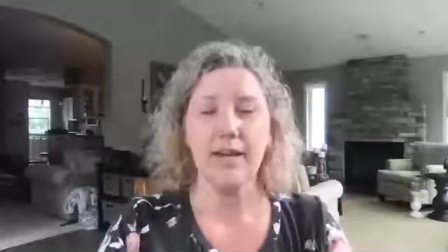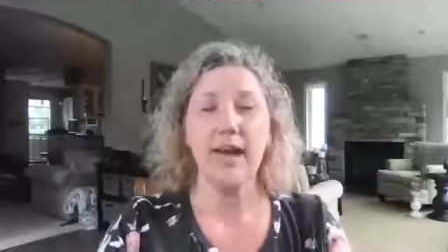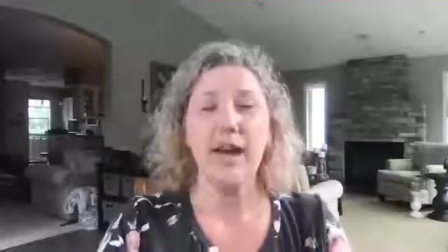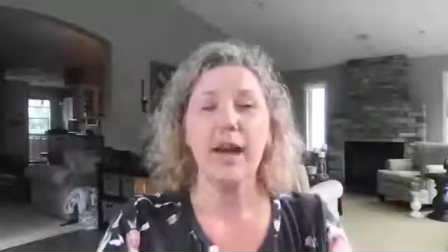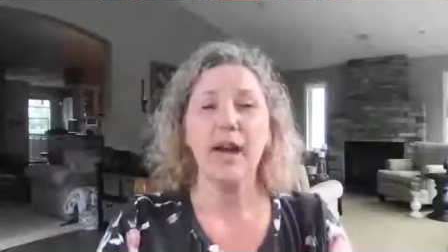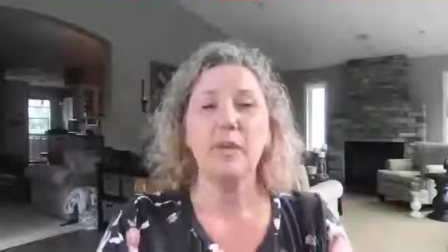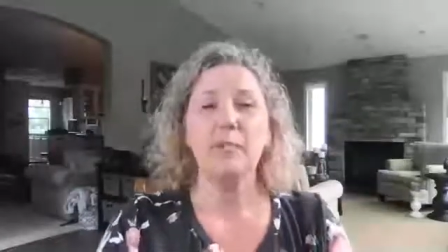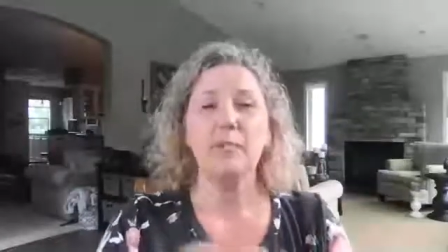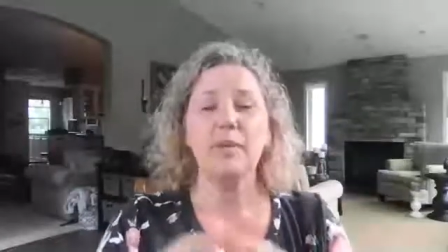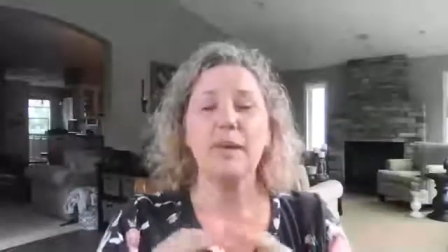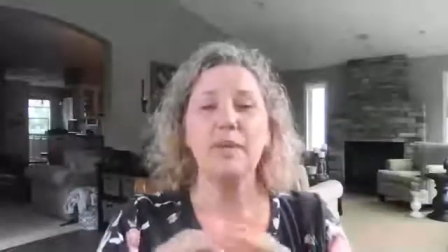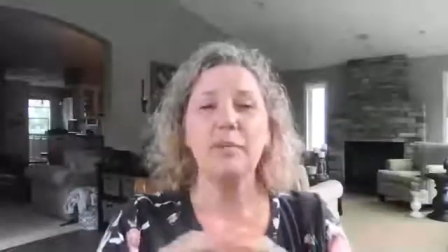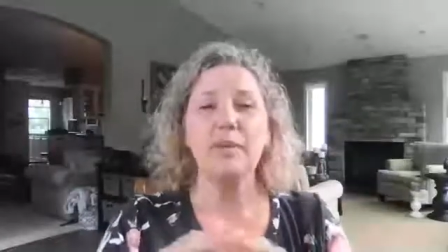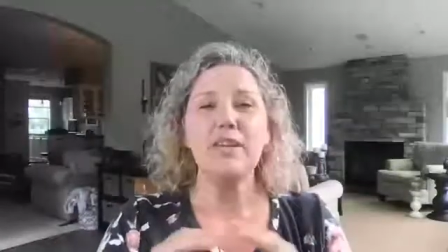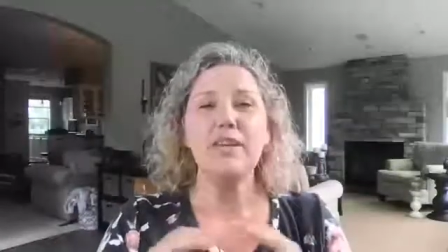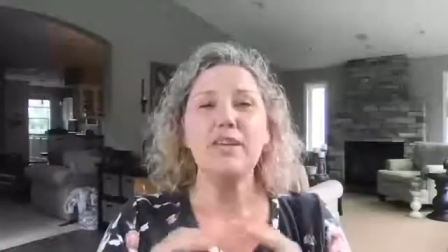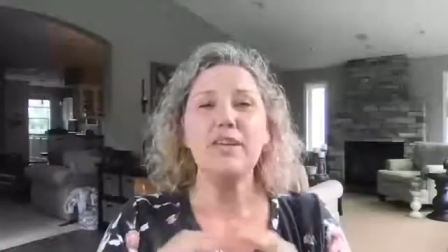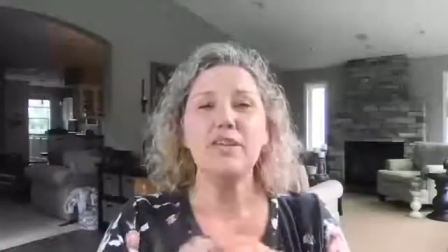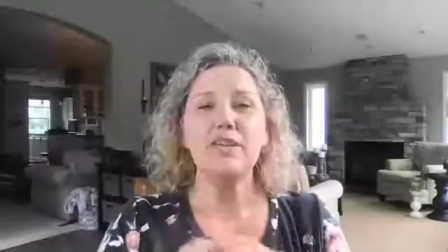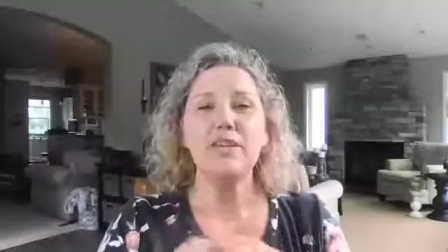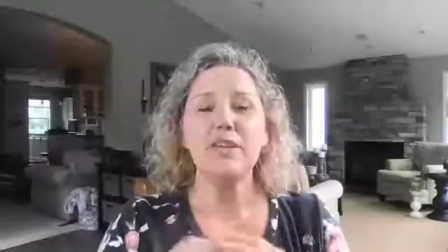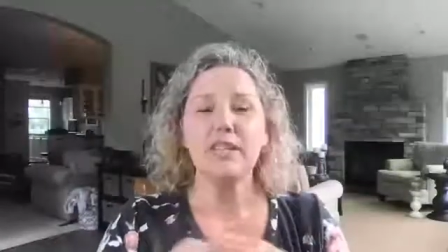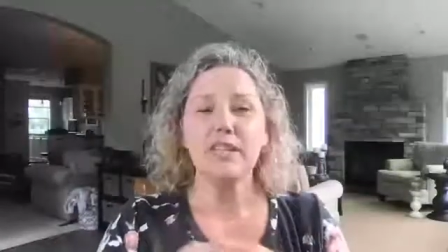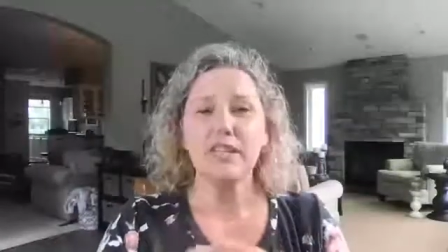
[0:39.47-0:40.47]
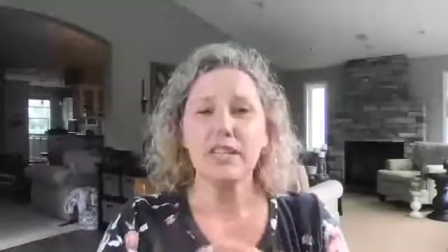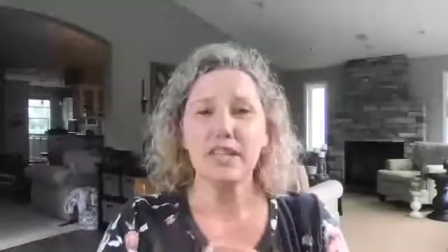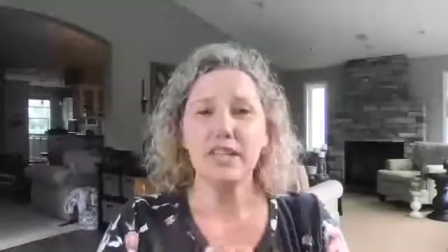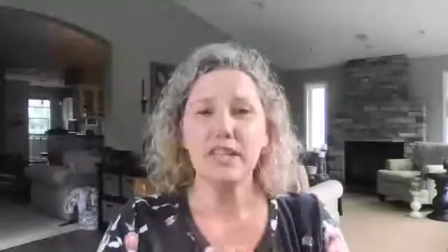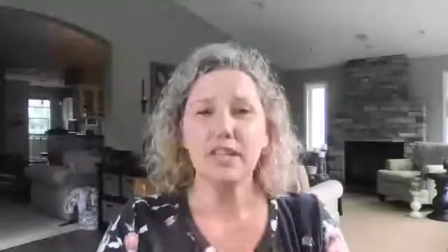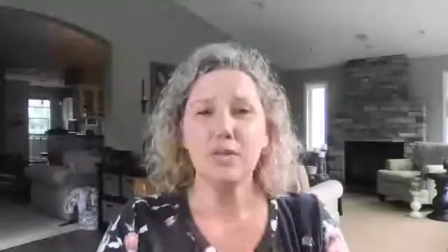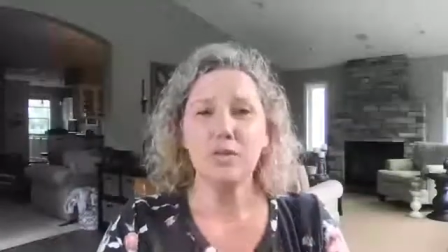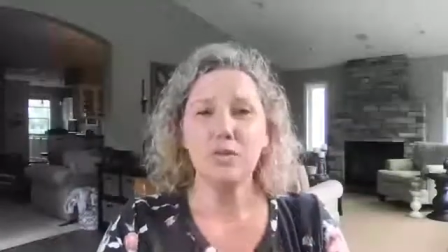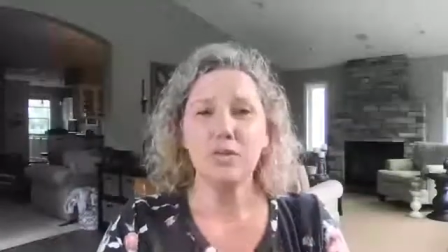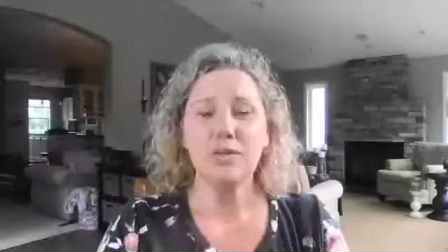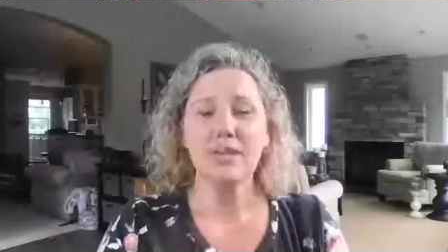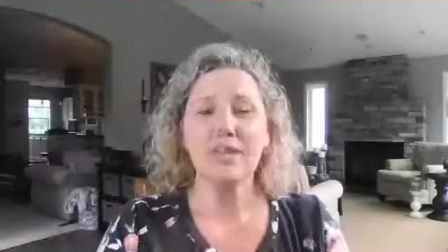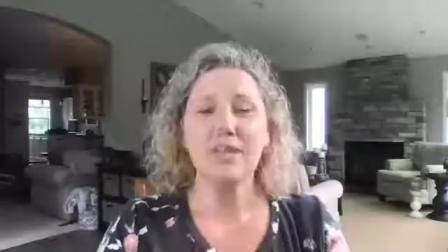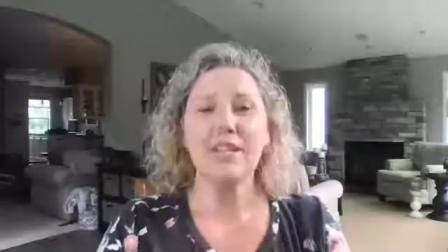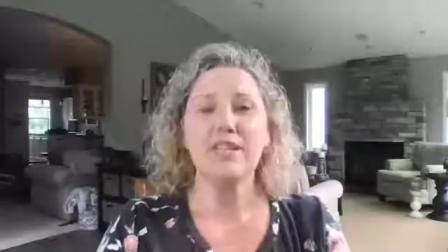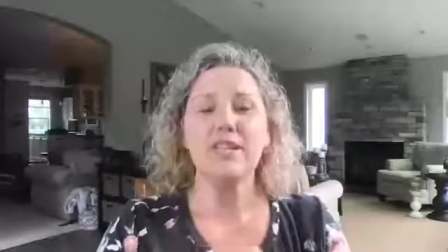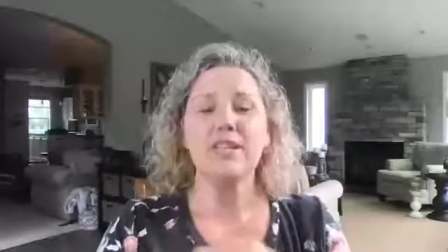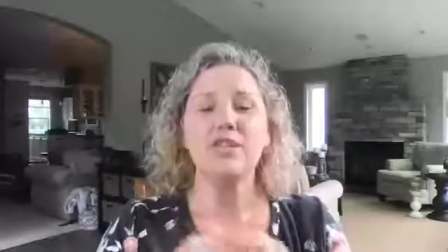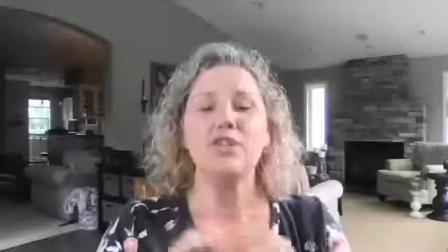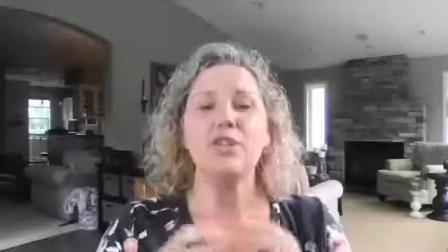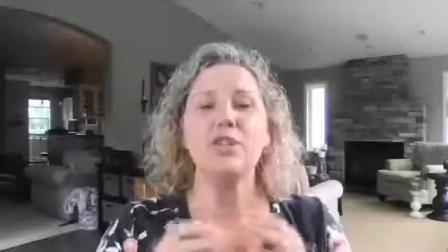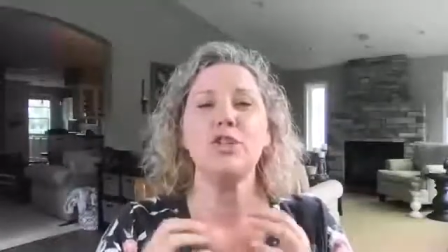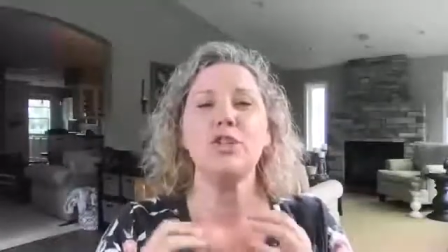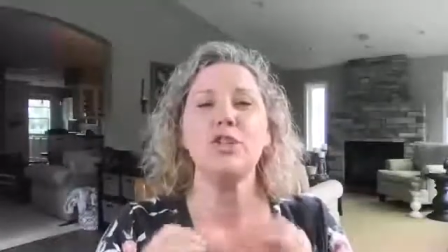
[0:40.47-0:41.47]
But I'm here to tell you that it
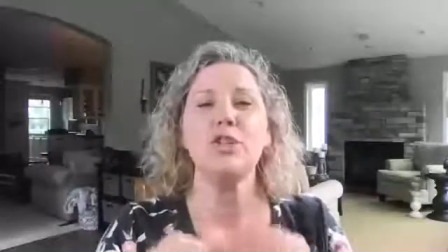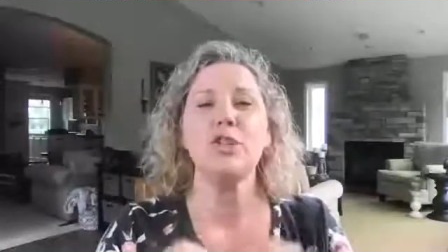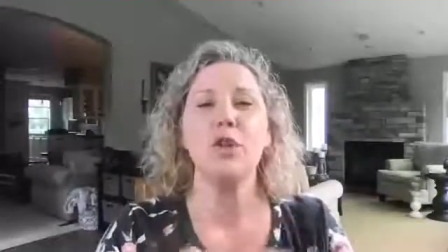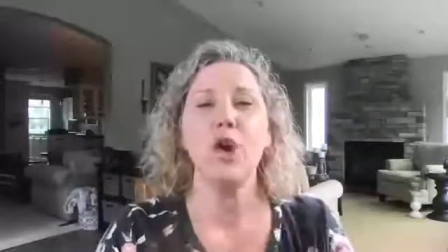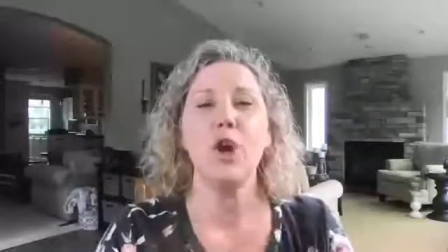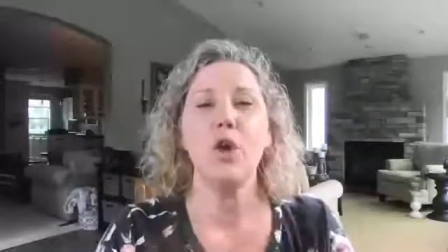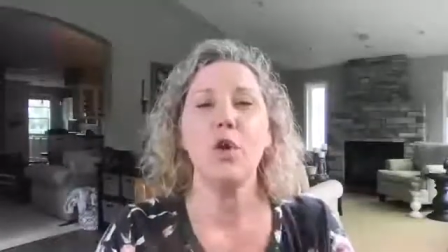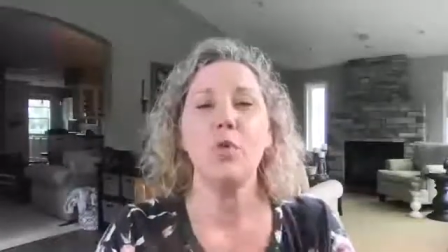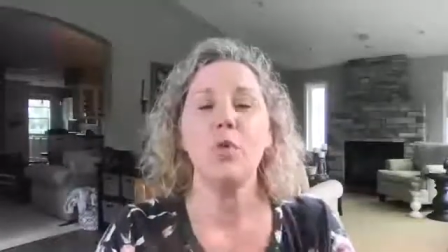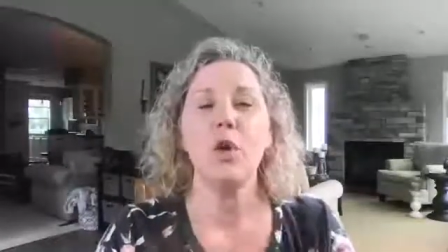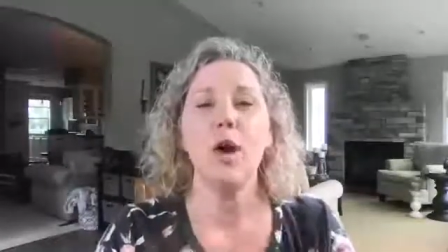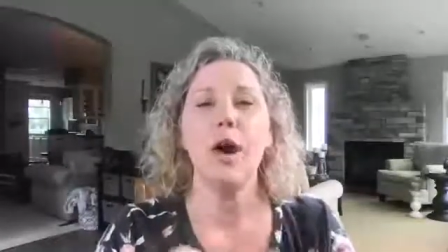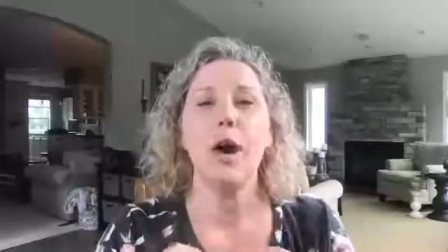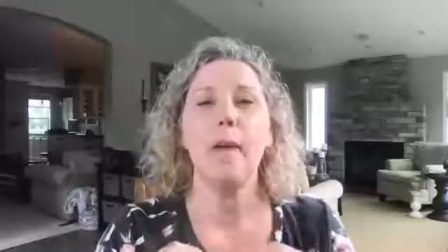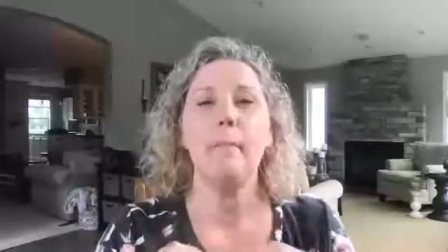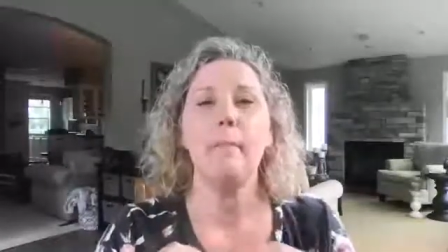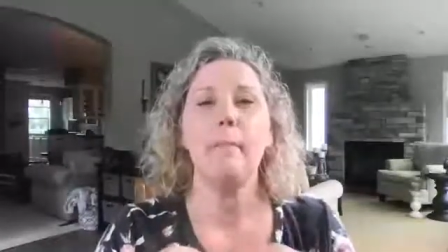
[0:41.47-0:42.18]
is so